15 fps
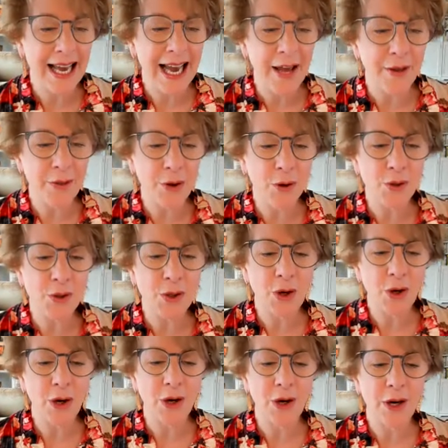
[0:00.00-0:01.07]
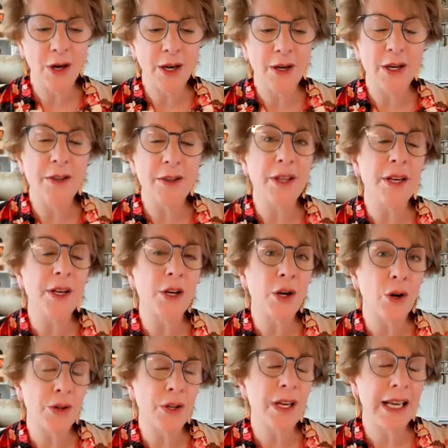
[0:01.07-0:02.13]
and those are
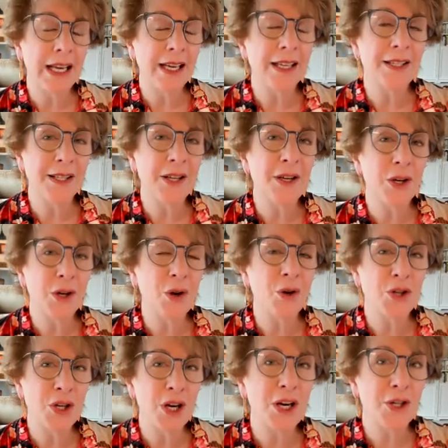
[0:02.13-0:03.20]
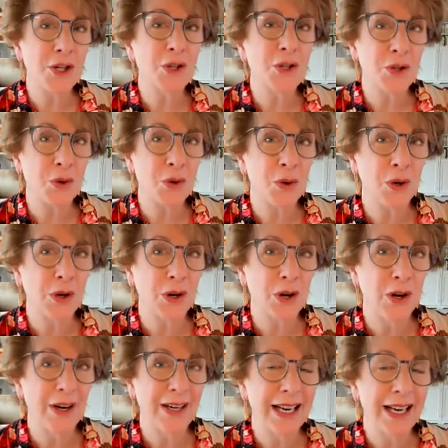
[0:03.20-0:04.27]
the negotiation
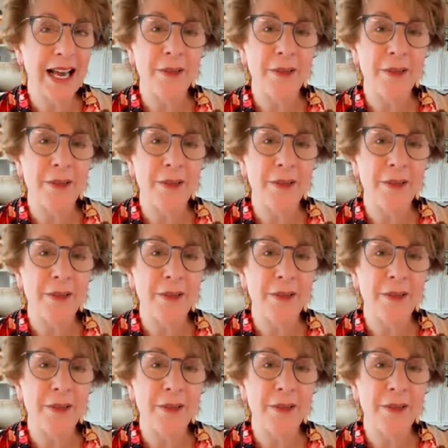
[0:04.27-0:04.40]
scorecard.